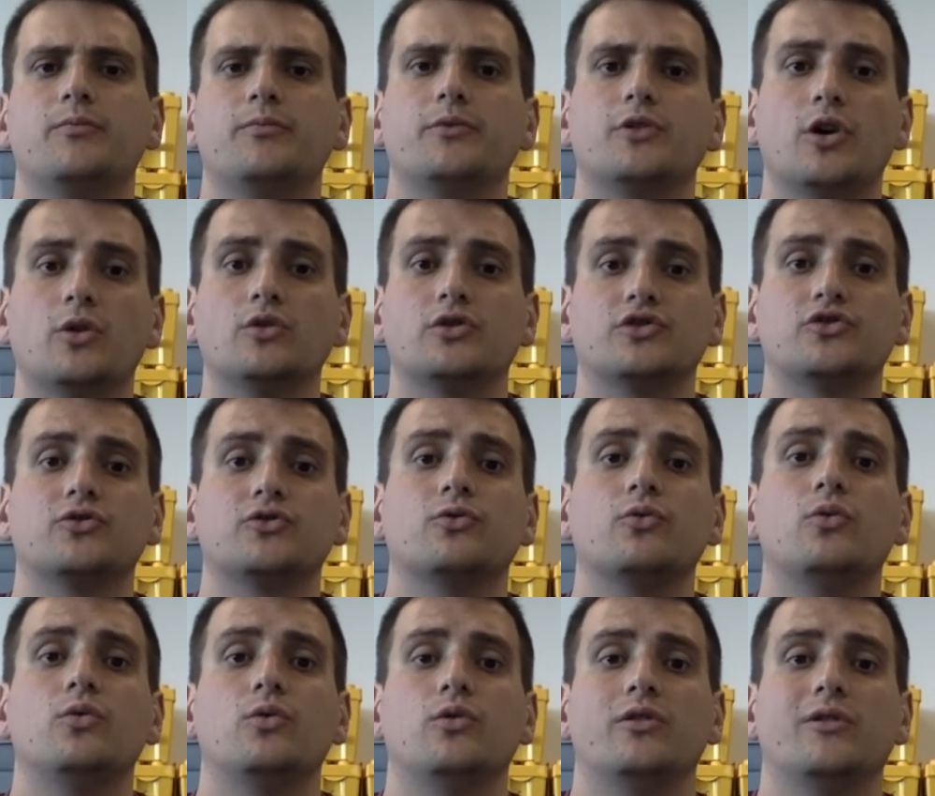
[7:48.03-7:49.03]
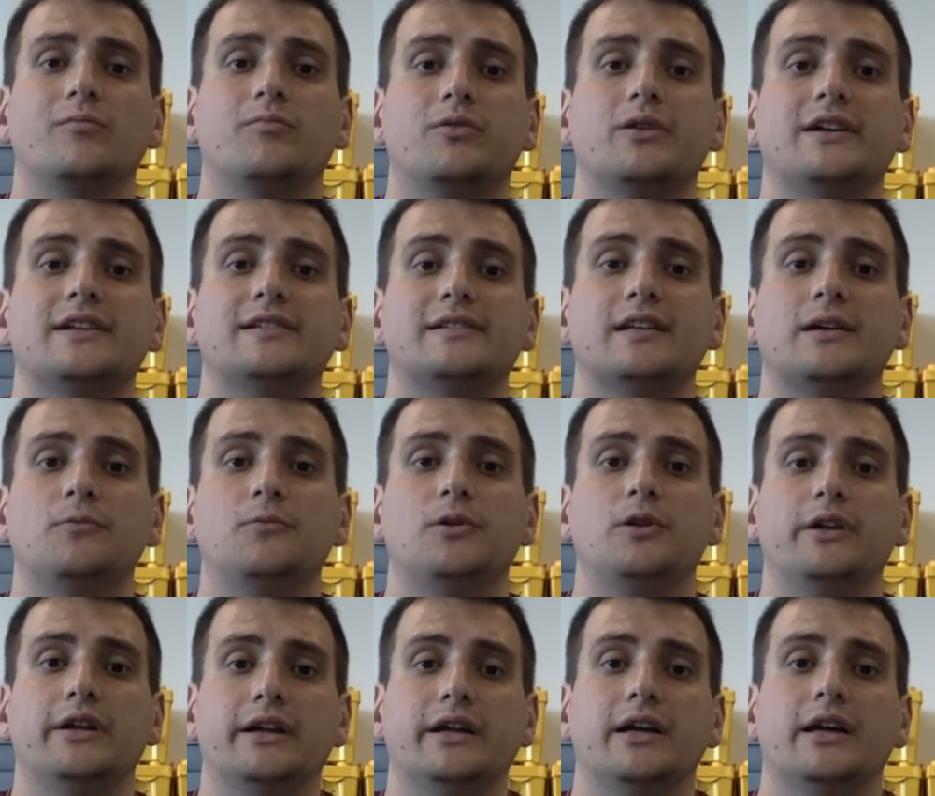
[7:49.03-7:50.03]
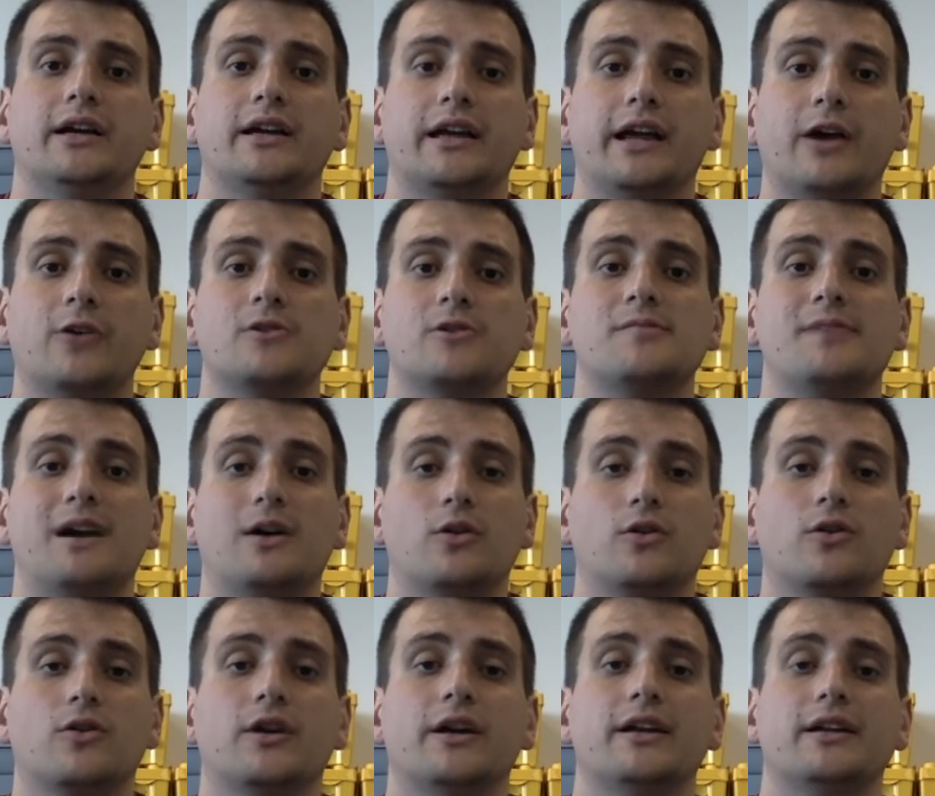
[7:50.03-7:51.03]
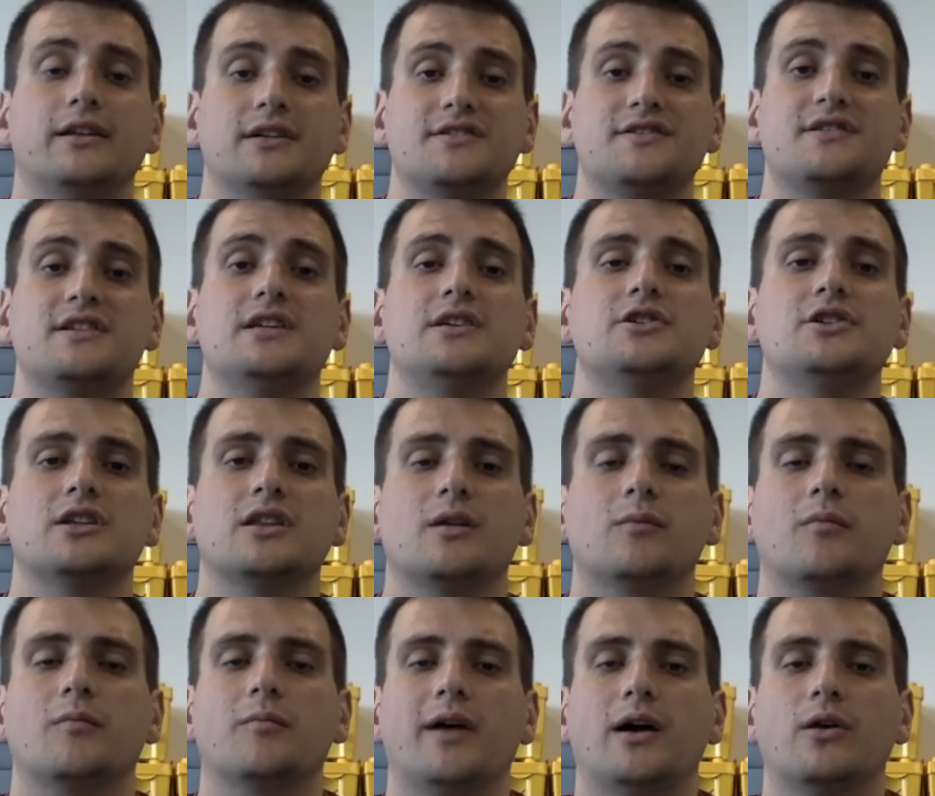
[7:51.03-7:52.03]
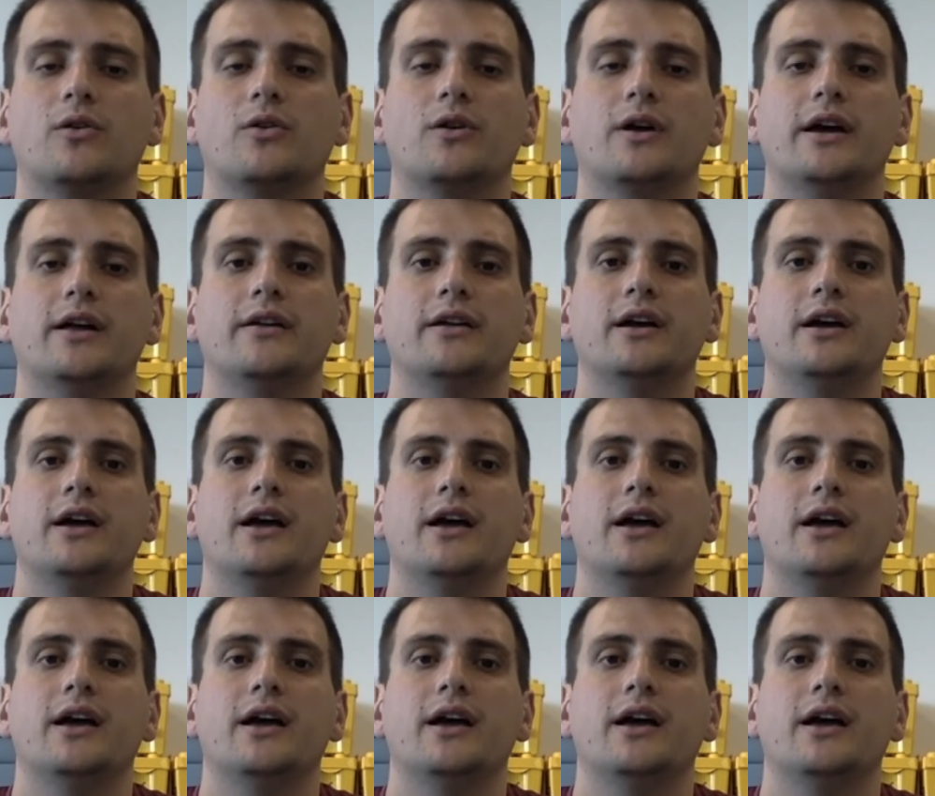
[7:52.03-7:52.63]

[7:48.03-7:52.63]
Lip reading: go to school in a place that really cares about grit and is teaching them about grit.